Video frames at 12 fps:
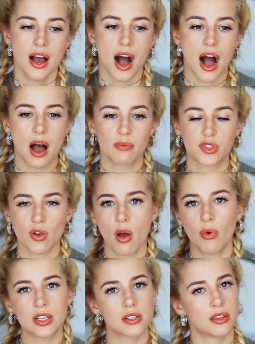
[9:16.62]
So I
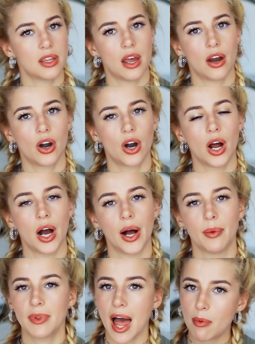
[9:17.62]
went to their
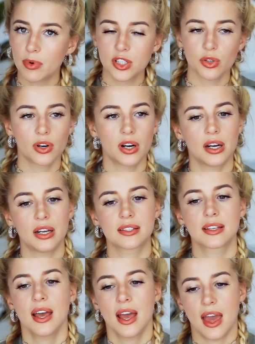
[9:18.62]

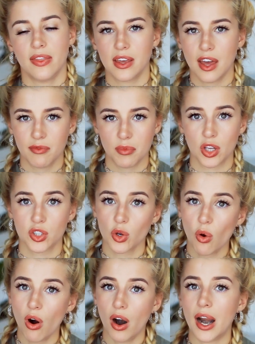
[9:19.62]
laboratories and they gave me a
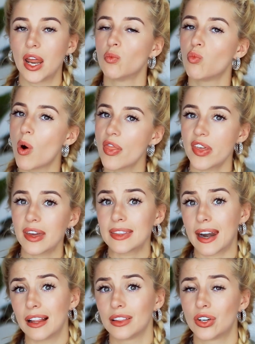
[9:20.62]
tour, and one thing
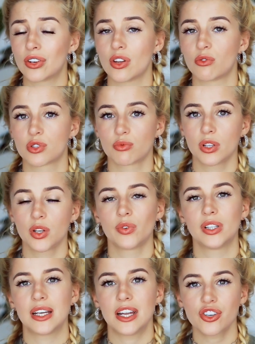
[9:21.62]
that I learned that was really,
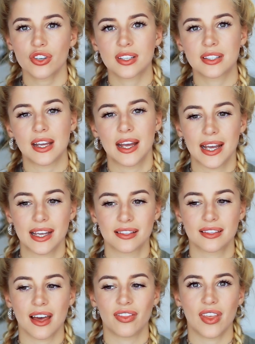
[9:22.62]
really interesting
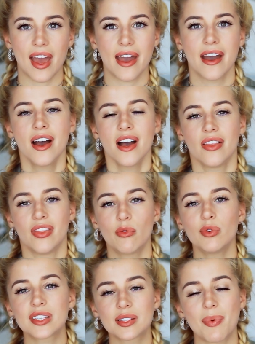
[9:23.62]
is that they
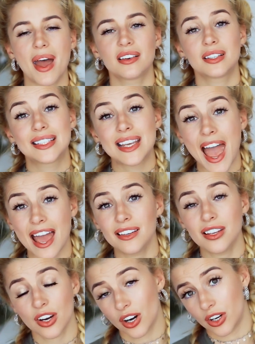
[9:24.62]
will spend
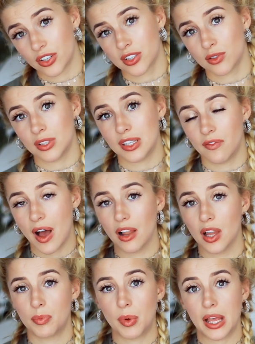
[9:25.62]
10 years to
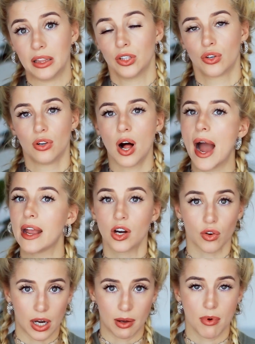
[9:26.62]
develop a little eye
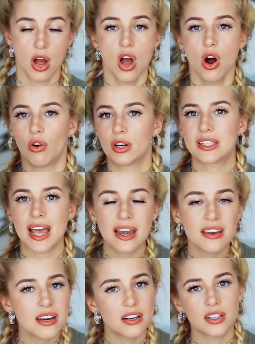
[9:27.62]
cream, or
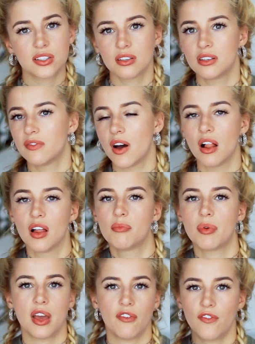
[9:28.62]
10 years to
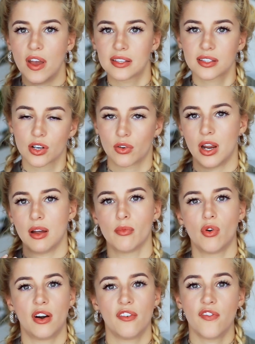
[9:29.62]
develop a face cream
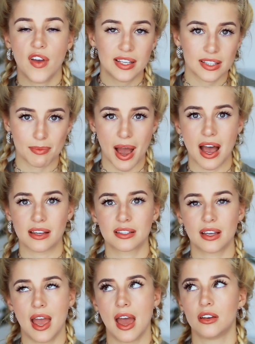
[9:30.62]
or a face
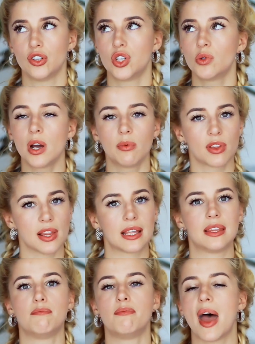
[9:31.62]
mask, and do it with
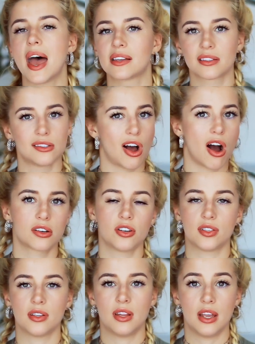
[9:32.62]
like the best
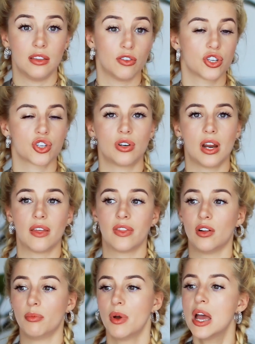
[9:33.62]
doctors in the industry, and
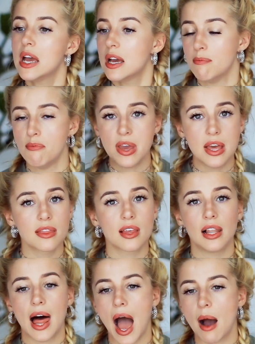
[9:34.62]
they'll be in the
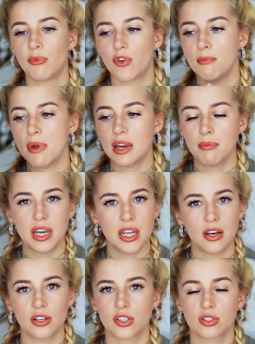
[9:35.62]
lab for many, many
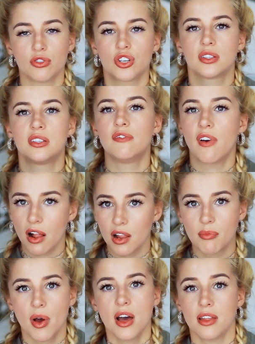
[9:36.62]
years to just
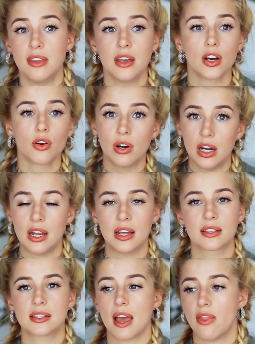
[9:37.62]
develop the
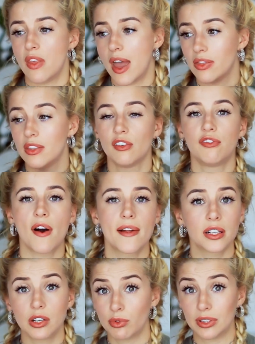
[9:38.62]
ingredients, and then they'll
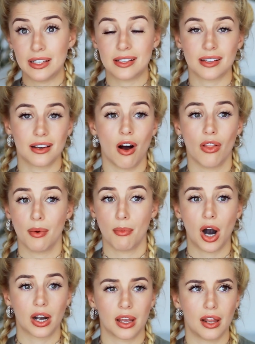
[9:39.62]
finally release it on the
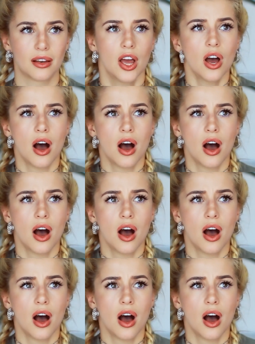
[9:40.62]
market